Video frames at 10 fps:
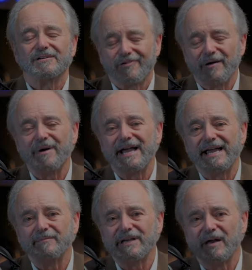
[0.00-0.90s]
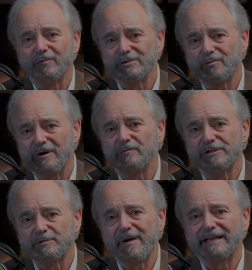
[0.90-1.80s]
Rabbi Amnon was well
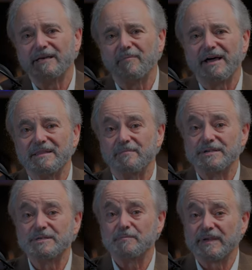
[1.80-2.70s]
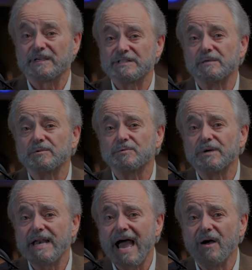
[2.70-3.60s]
respected the bishop because he was
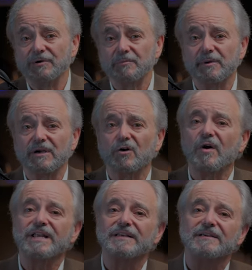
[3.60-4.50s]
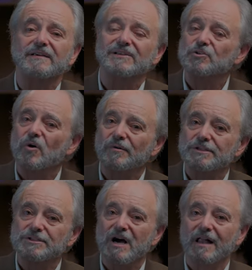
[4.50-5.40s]
renowned to be a great Torah
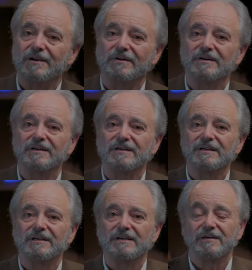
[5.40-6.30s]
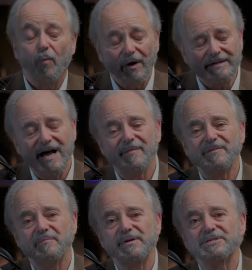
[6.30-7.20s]
scholar. One time,
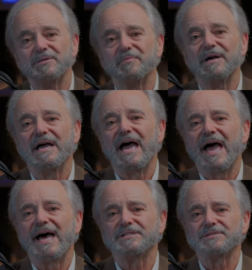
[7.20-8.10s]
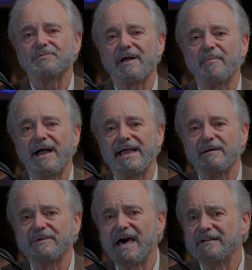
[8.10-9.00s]
the bishop asked Rabbi
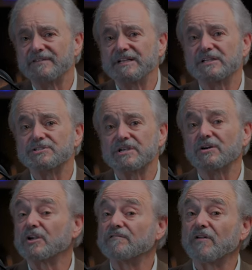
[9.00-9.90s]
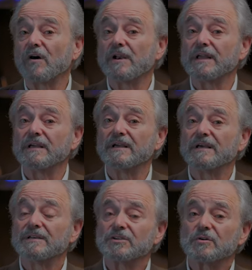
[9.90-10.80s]
Amnon if he'd consider converting
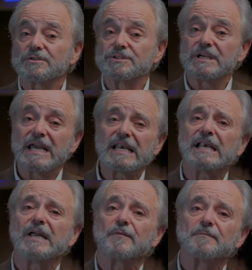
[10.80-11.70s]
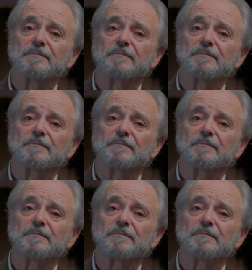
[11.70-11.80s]
to Christianity.